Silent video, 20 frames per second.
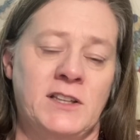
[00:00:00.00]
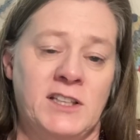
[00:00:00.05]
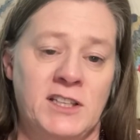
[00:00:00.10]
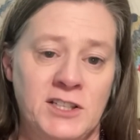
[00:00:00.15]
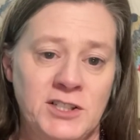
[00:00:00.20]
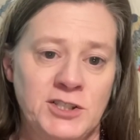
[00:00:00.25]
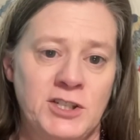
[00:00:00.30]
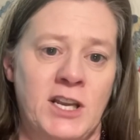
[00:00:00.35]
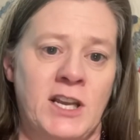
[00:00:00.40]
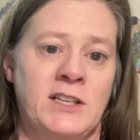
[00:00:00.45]
the
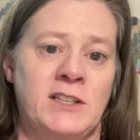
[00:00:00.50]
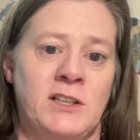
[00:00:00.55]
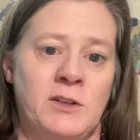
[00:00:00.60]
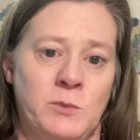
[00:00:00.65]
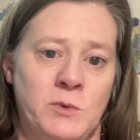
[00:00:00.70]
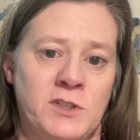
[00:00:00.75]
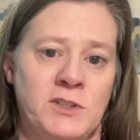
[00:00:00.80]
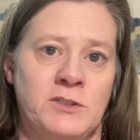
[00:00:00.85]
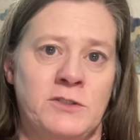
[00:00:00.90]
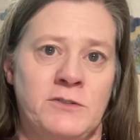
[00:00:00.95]
Enchanted
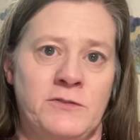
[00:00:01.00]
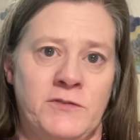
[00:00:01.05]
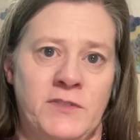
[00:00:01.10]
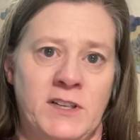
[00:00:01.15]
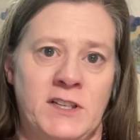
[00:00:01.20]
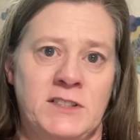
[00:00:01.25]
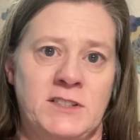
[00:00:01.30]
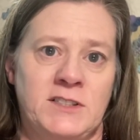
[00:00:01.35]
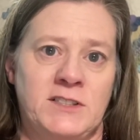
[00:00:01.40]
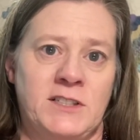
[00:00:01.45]
Winter
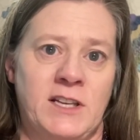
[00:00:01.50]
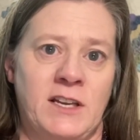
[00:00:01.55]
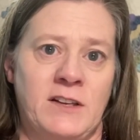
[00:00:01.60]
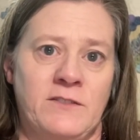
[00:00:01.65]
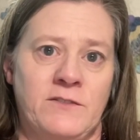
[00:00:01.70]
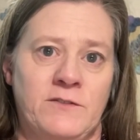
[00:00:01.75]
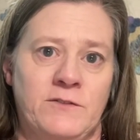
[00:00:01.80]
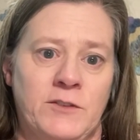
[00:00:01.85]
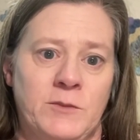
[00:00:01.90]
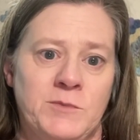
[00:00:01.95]
Fade
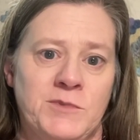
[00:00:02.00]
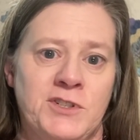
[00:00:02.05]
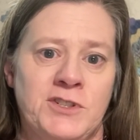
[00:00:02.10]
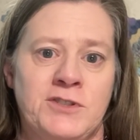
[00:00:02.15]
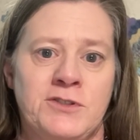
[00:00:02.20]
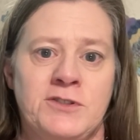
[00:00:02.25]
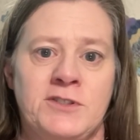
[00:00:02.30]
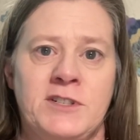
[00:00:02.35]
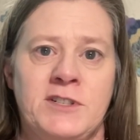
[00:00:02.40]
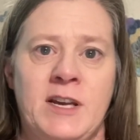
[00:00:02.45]
set from
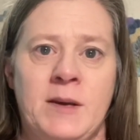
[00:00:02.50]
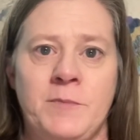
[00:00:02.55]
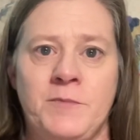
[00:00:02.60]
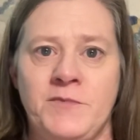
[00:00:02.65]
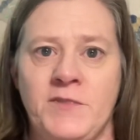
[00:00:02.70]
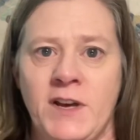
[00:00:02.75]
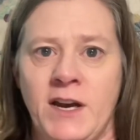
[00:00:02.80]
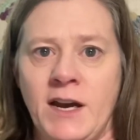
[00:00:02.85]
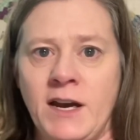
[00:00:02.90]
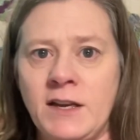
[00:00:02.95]
Ginger Snap
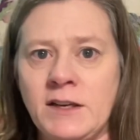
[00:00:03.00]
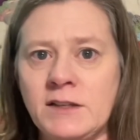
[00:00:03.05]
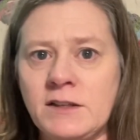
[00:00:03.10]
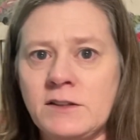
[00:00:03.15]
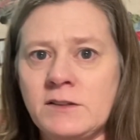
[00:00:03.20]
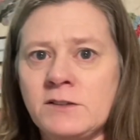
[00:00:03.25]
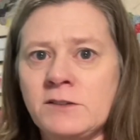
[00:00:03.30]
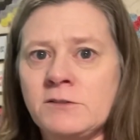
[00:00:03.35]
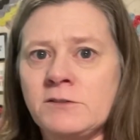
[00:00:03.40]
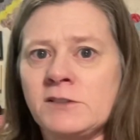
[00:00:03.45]
Tad.
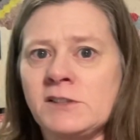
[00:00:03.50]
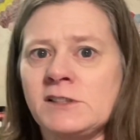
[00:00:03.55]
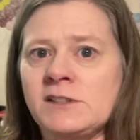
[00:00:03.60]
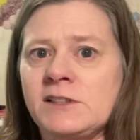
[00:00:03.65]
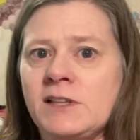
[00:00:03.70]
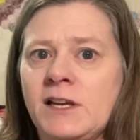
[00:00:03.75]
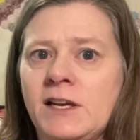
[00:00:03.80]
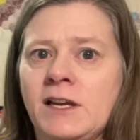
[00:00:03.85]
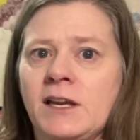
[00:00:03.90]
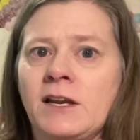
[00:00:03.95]
There it is
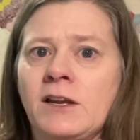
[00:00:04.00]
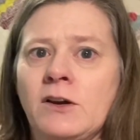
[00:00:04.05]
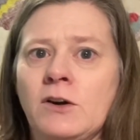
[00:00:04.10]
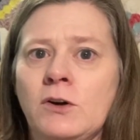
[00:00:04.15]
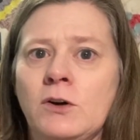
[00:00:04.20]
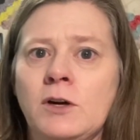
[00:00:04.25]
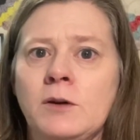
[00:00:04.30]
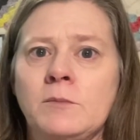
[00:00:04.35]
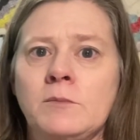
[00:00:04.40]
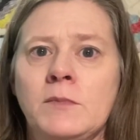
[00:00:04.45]
hanging
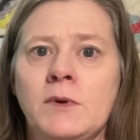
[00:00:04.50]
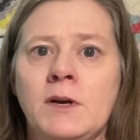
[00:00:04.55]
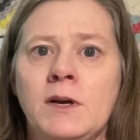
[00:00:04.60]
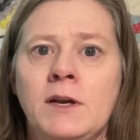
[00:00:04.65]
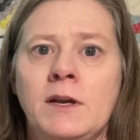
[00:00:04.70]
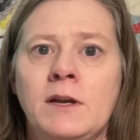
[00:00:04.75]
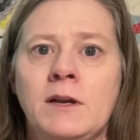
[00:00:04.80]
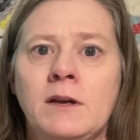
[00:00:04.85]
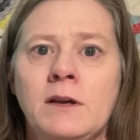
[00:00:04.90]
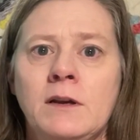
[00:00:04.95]
on
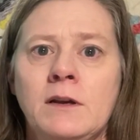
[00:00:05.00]
my,